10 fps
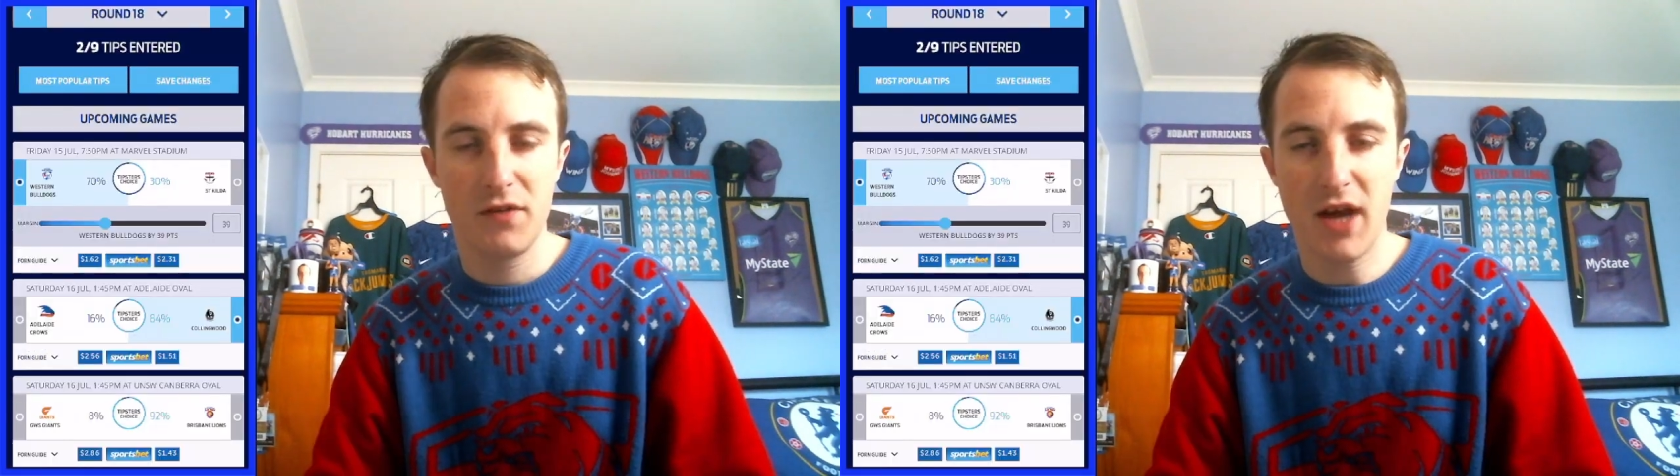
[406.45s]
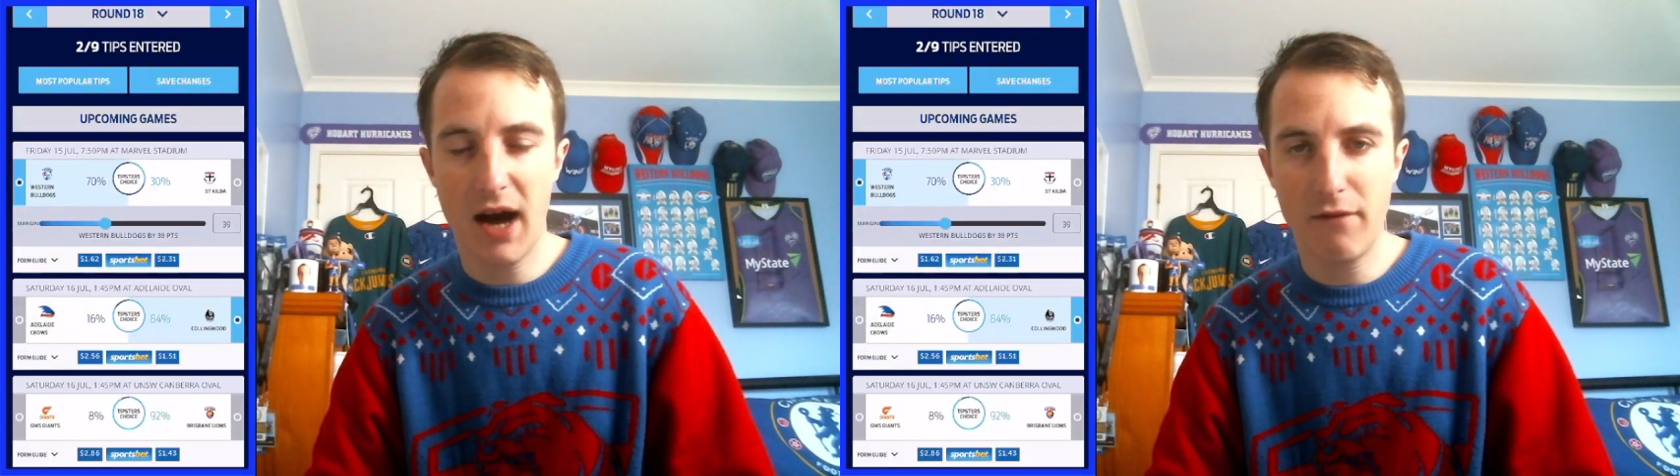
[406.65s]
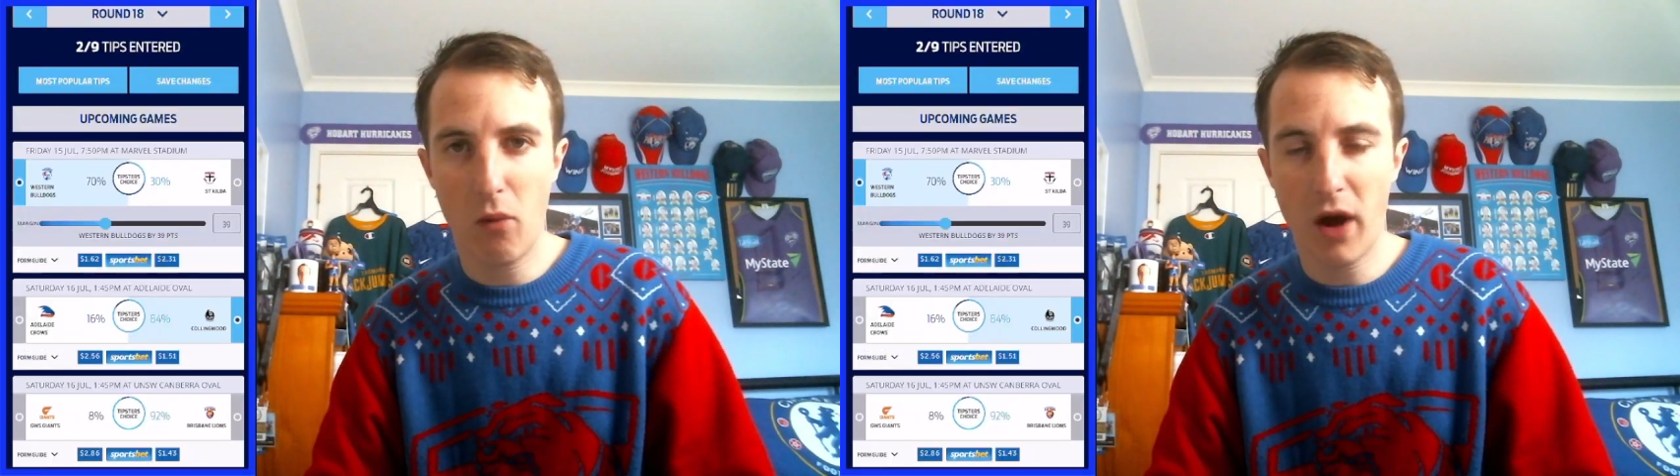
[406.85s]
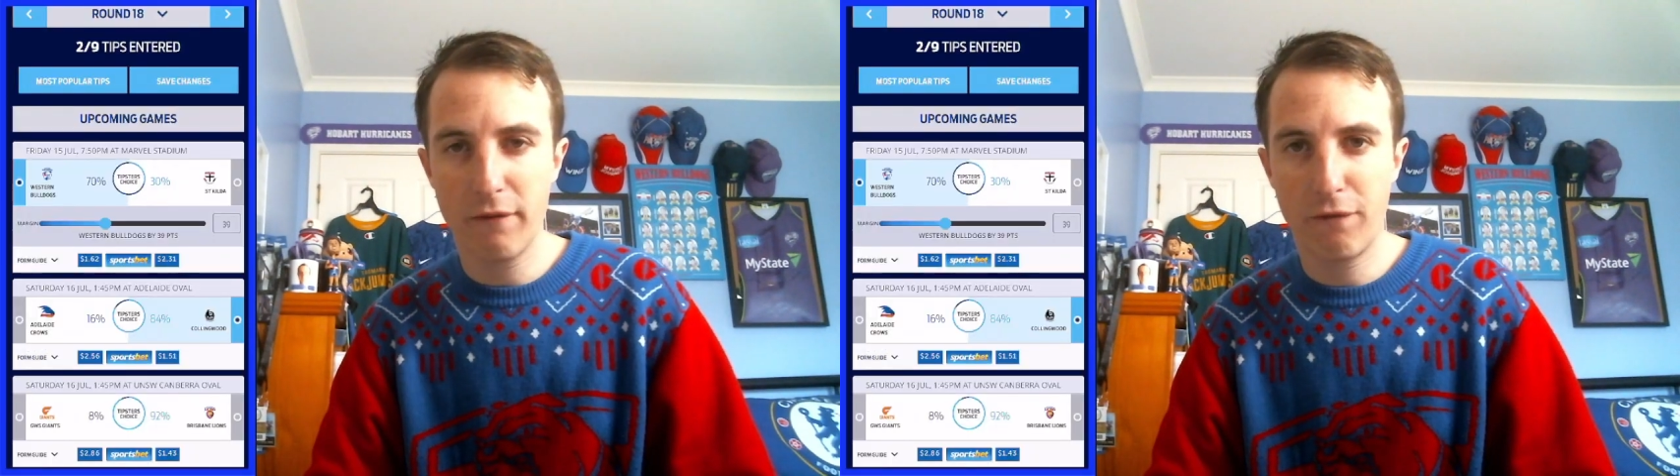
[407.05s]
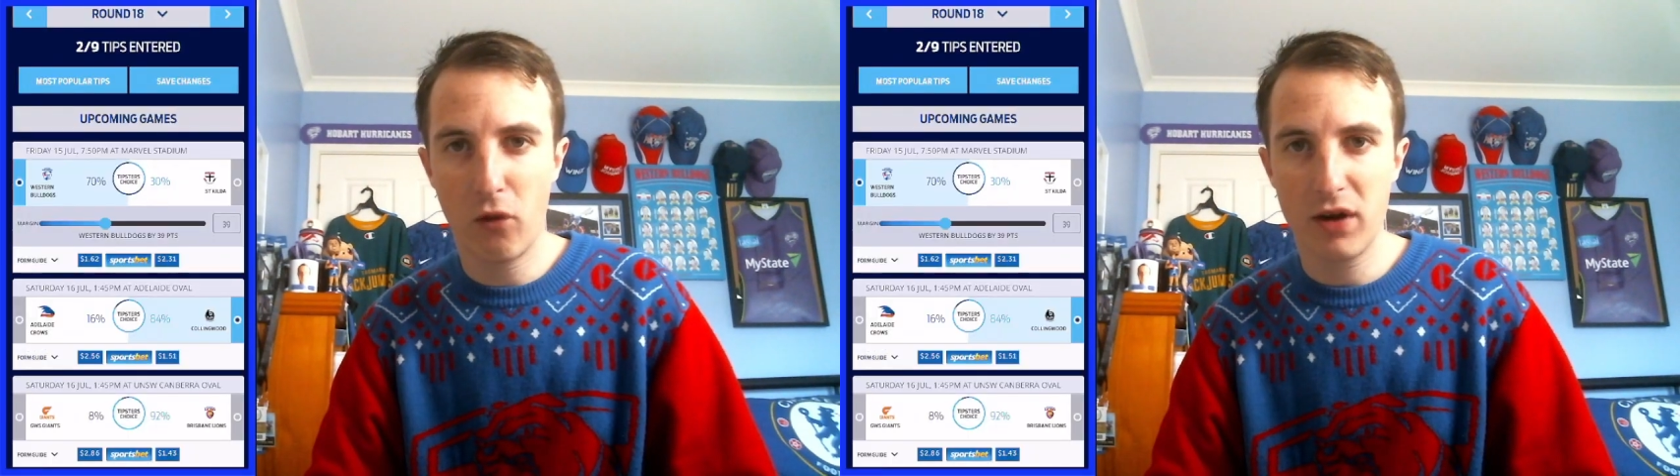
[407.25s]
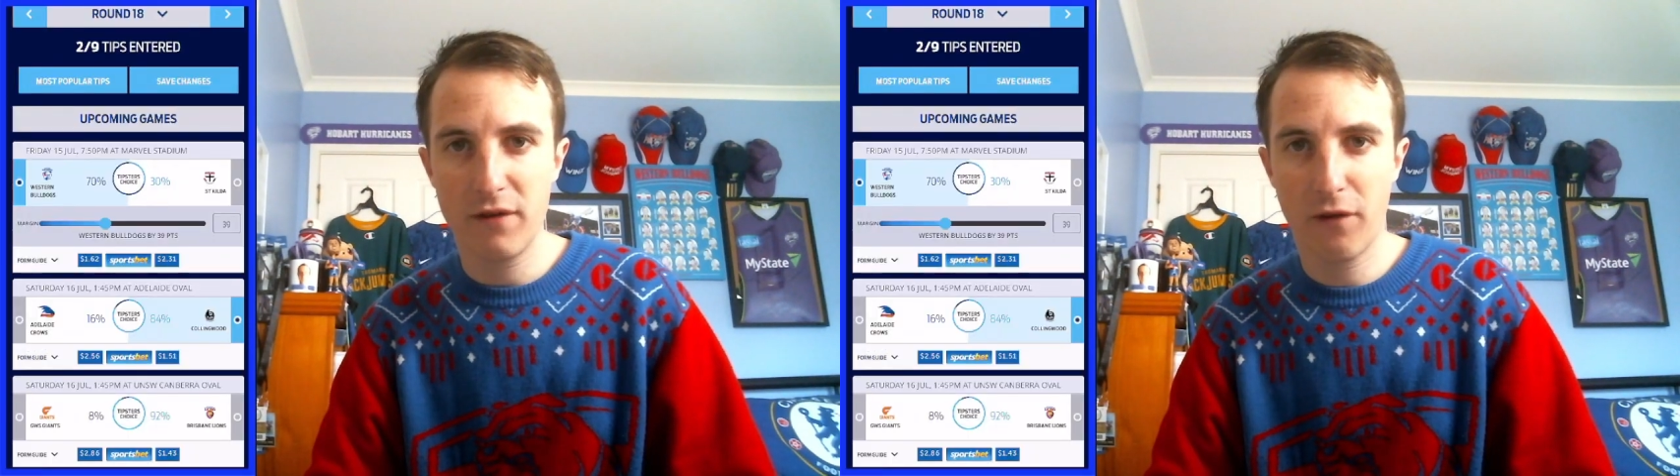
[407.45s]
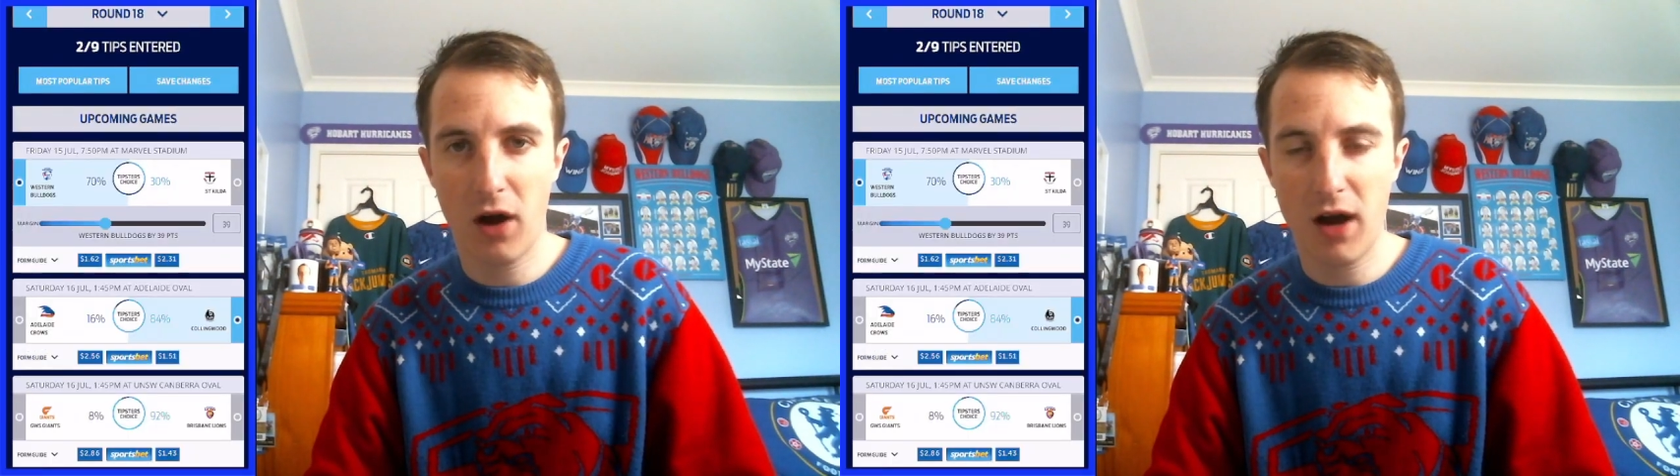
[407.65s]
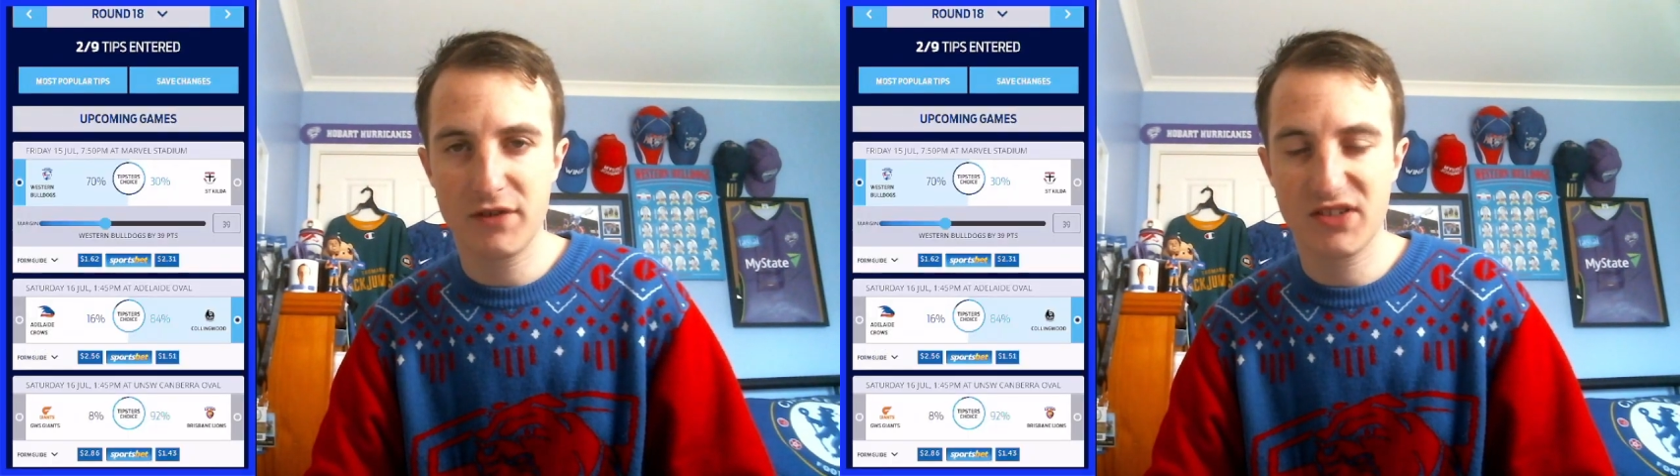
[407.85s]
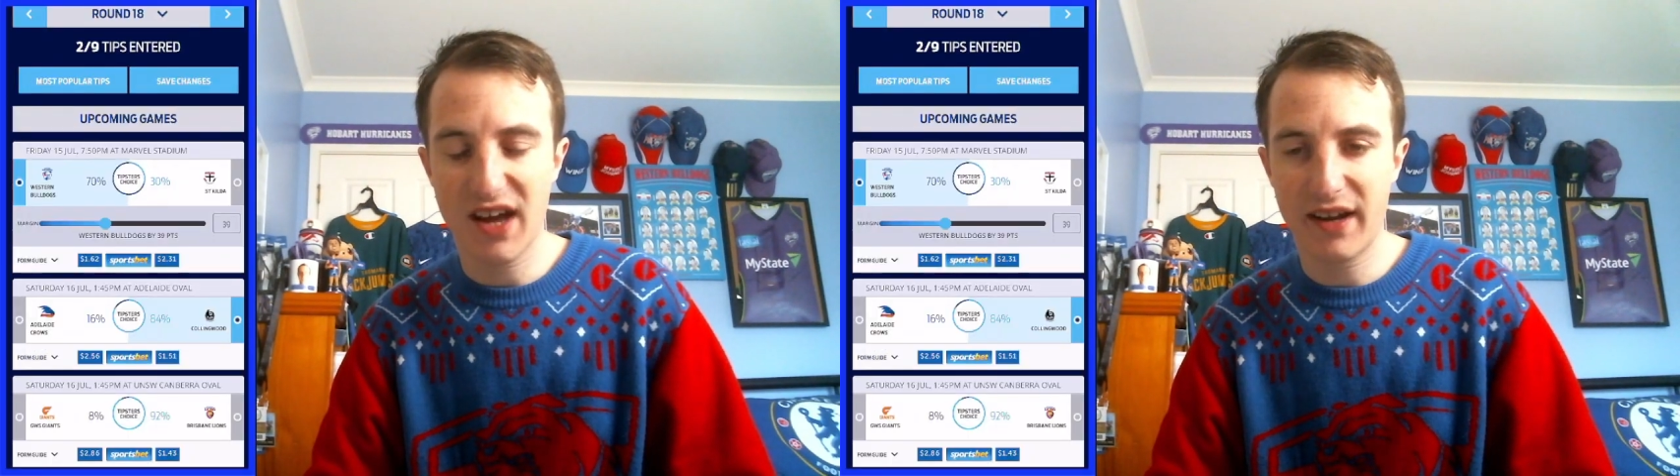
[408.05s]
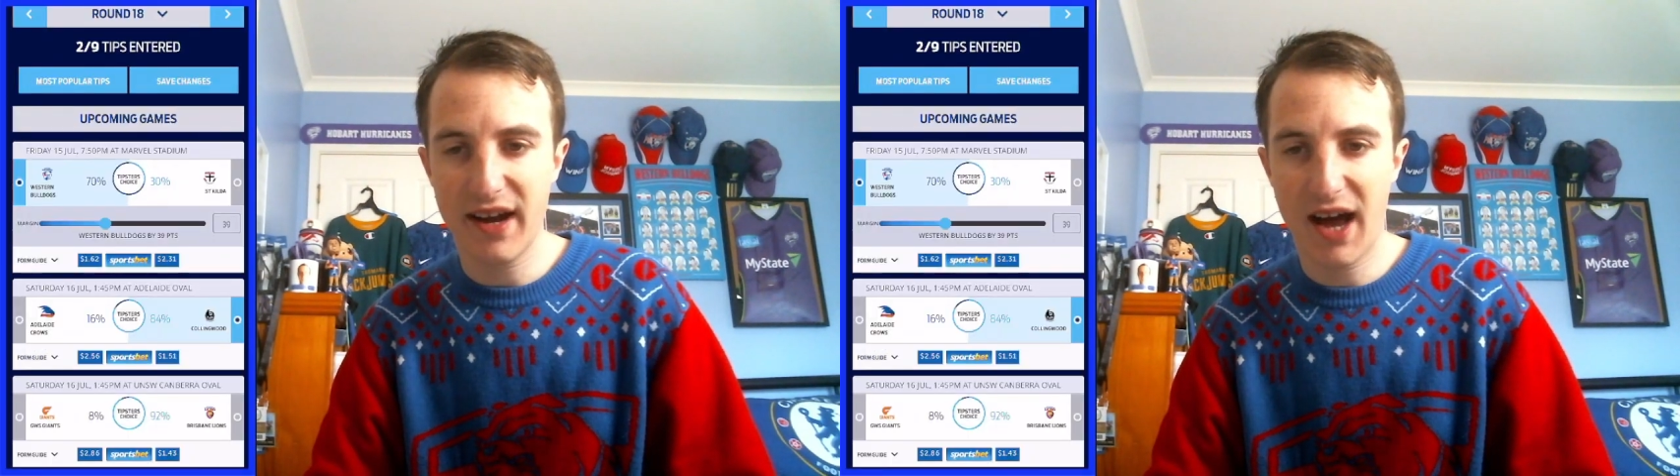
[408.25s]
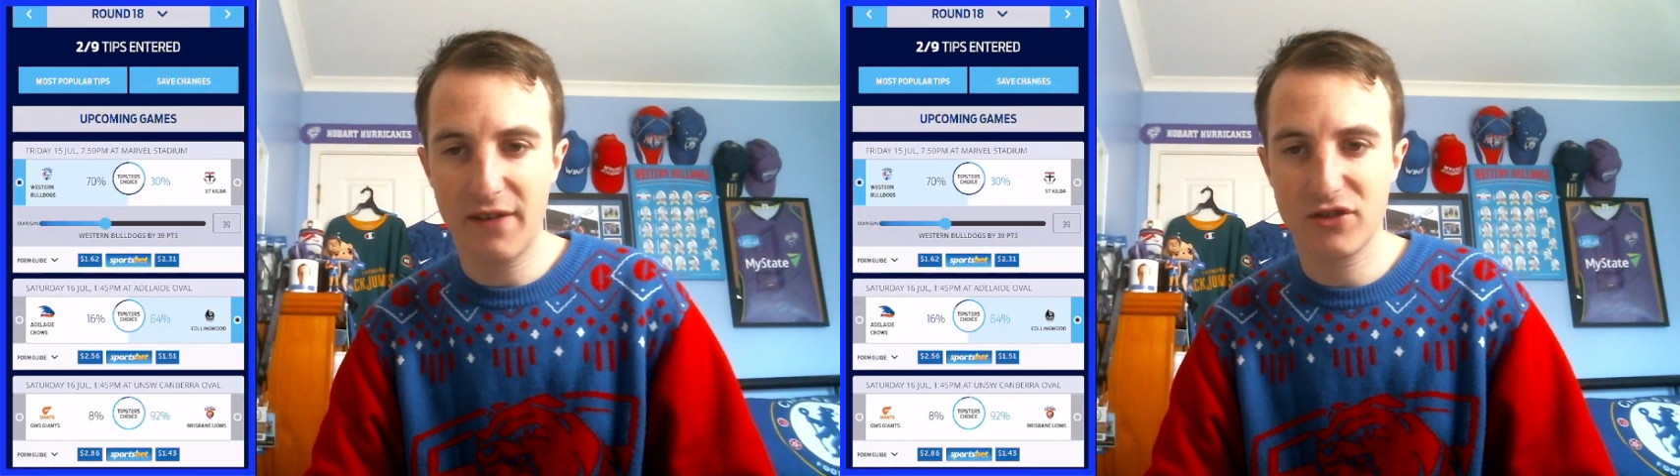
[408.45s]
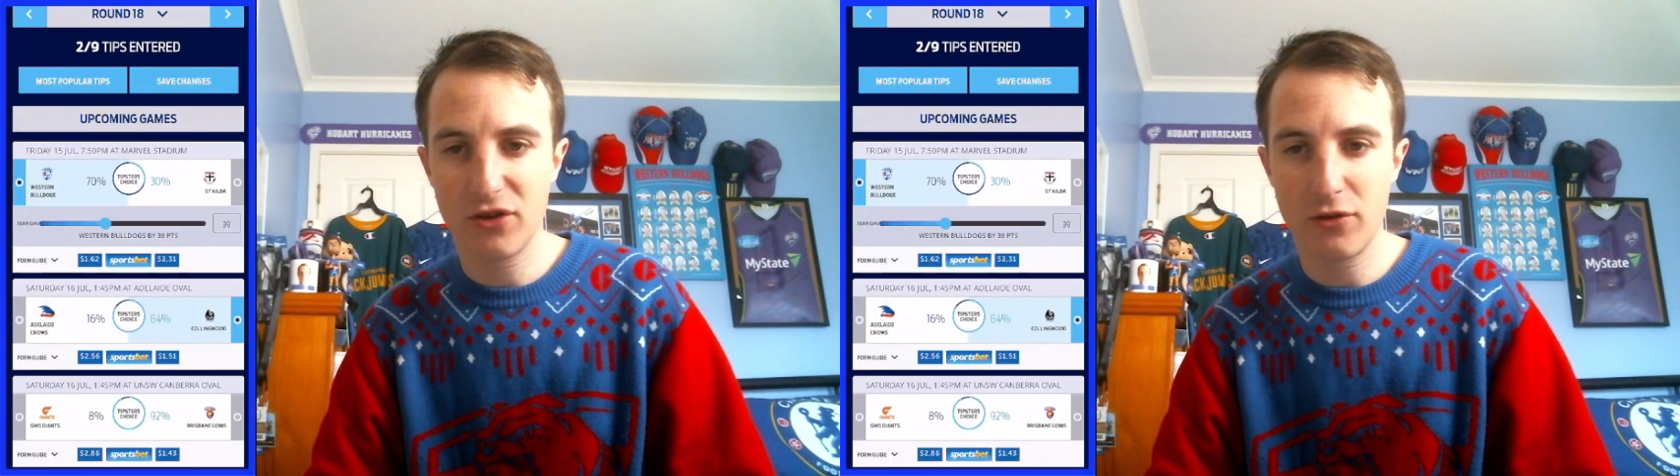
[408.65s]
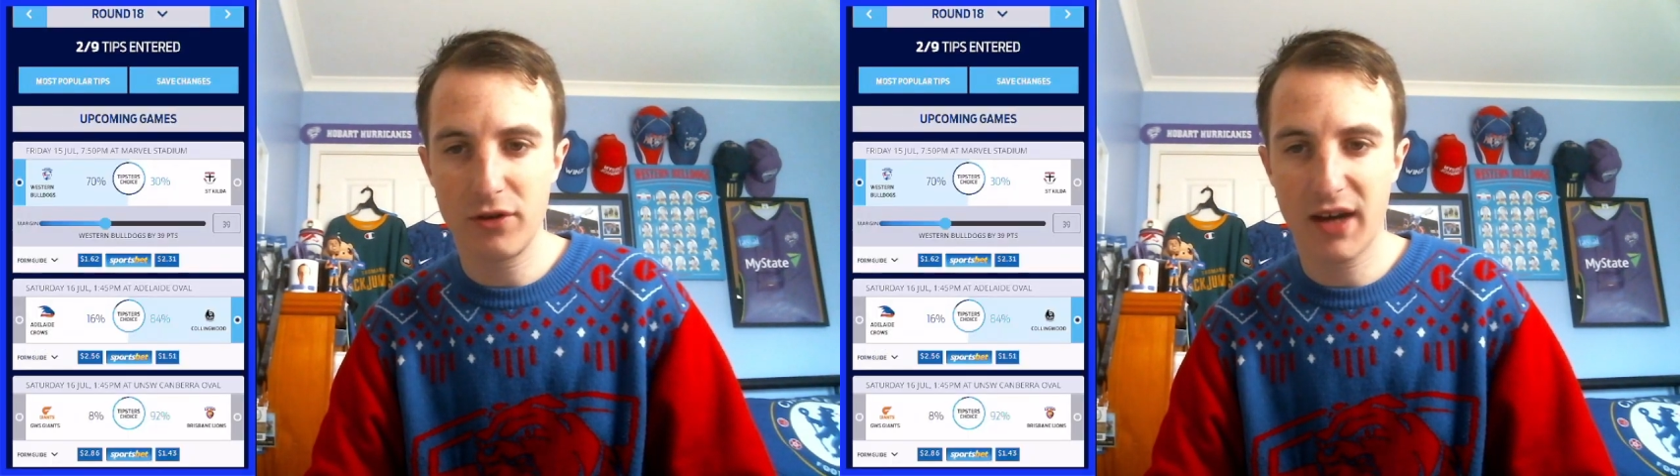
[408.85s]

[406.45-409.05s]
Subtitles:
The other 1:45 Saturday afternoon